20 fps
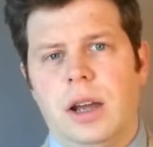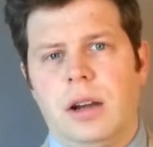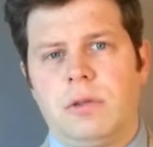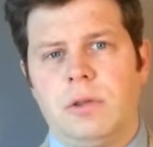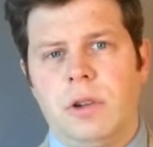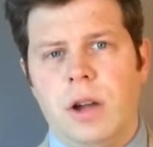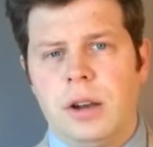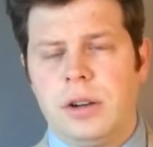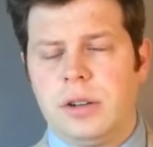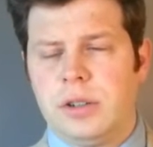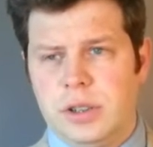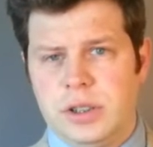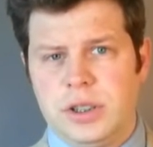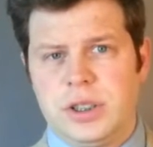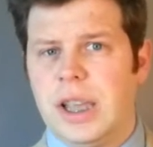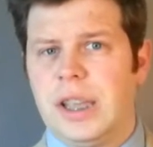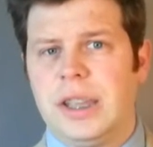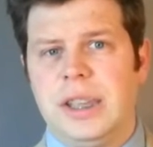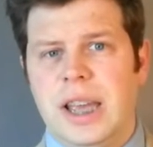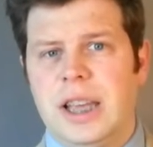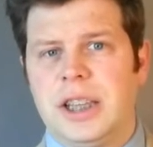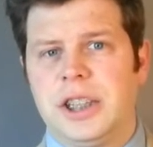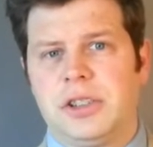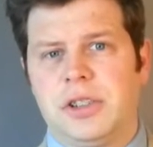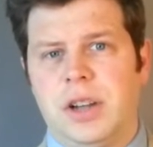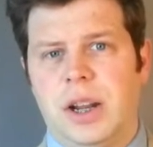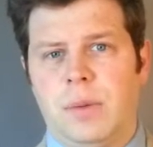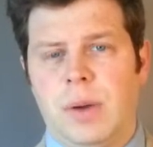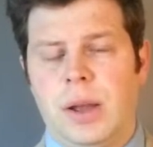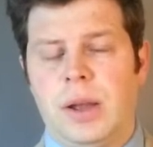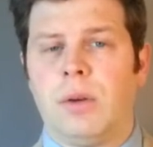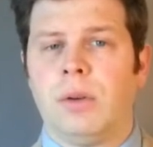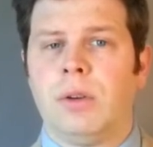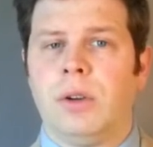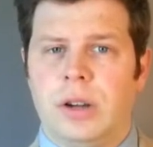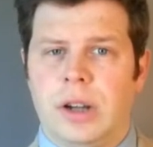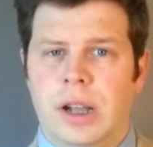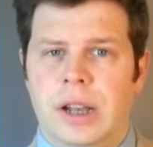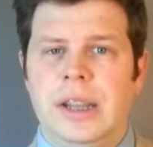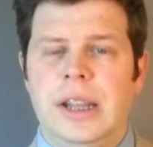Rather than just saying yes straight away, go,
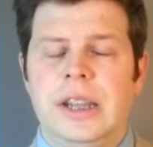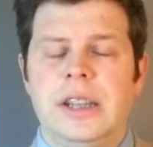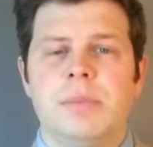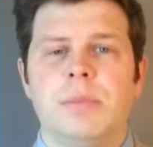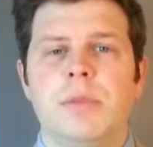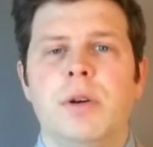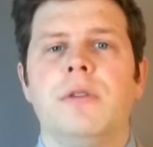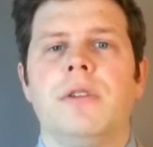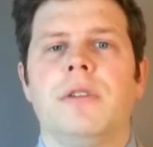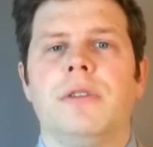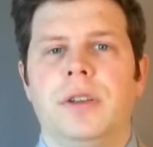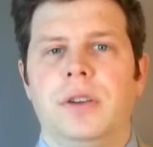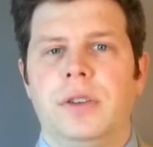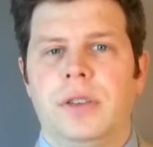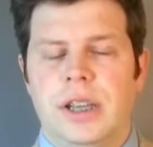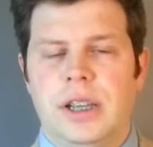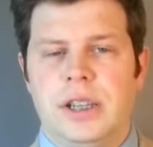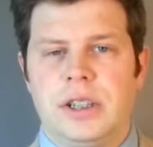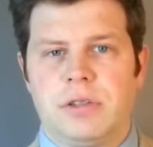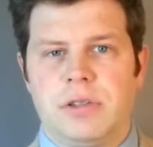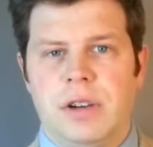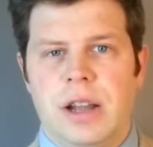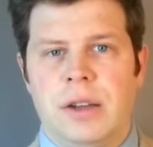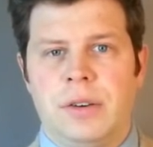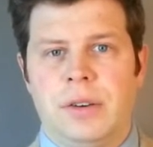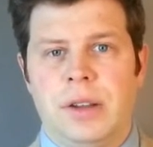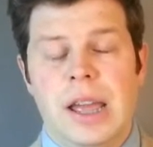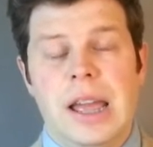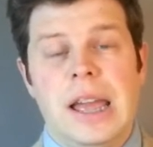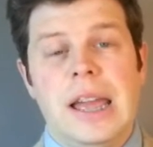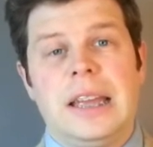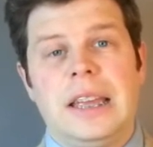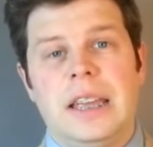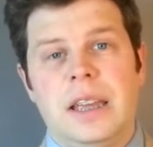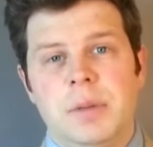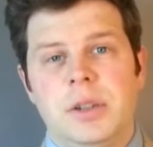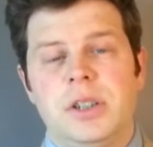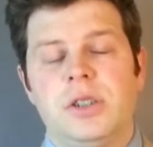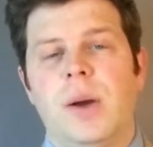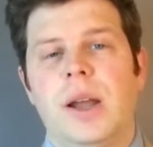look, I'll need to move a few things around.
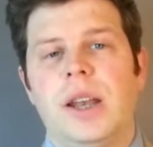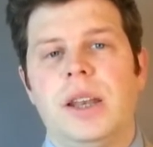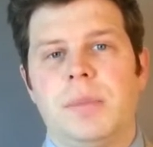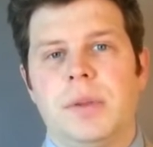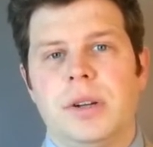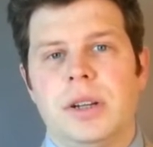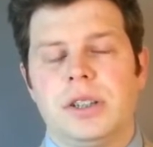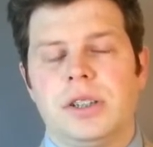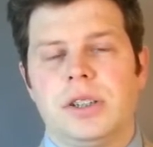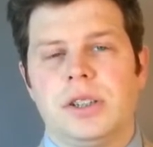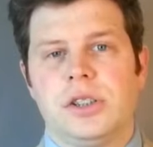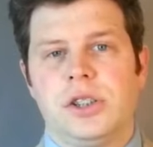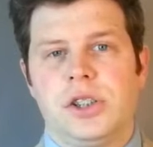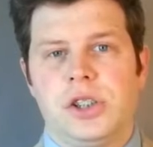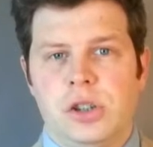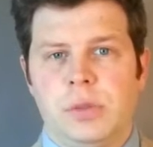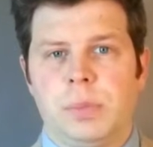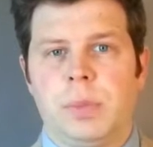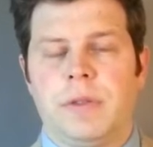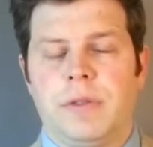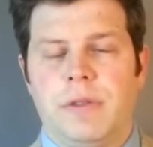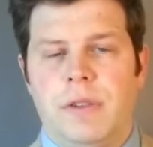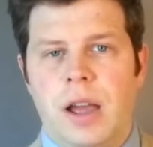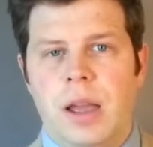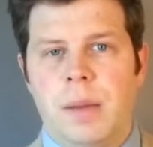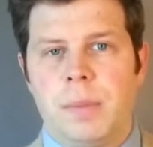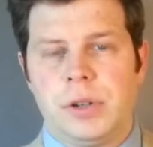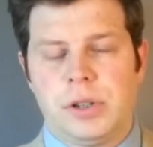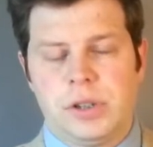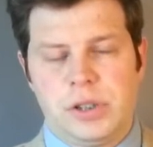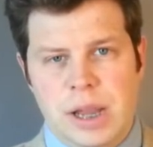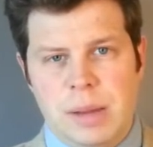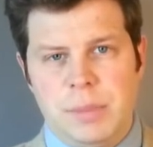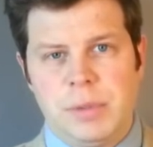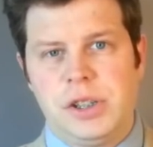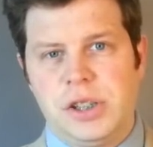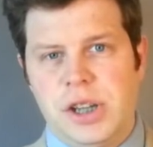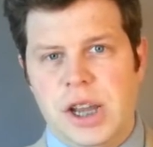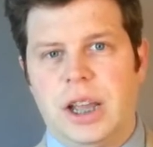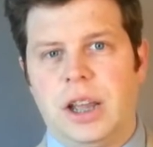Give me 20 minutes. It should be fine, but just let
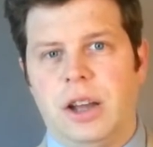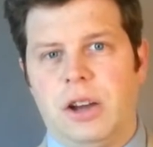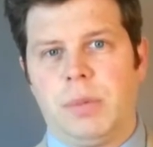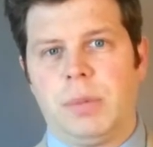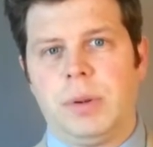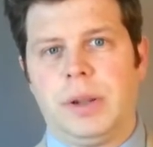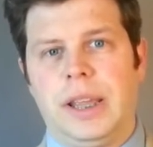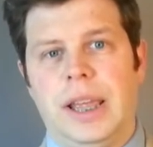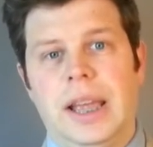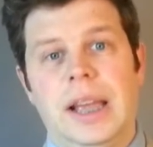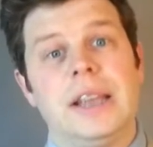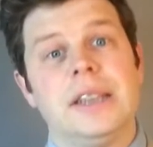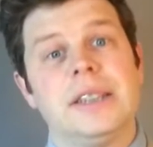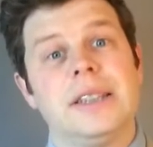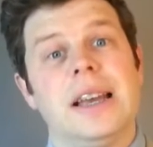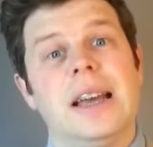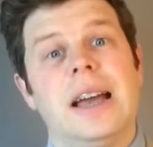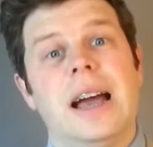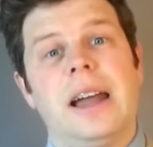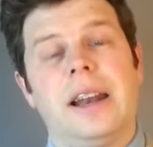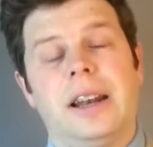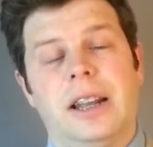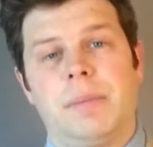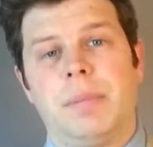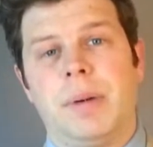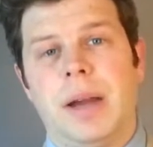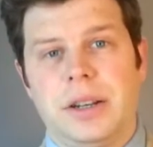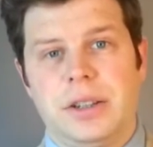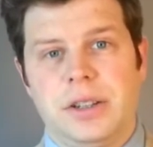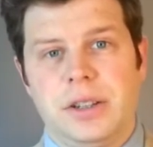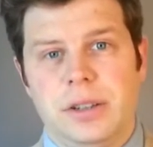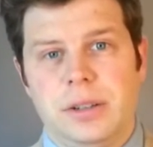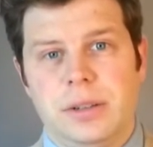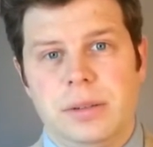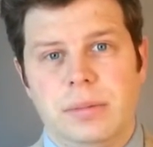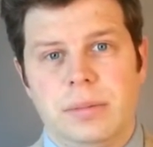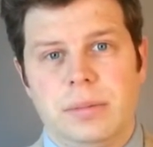me check a couple of things and I'll get back to you.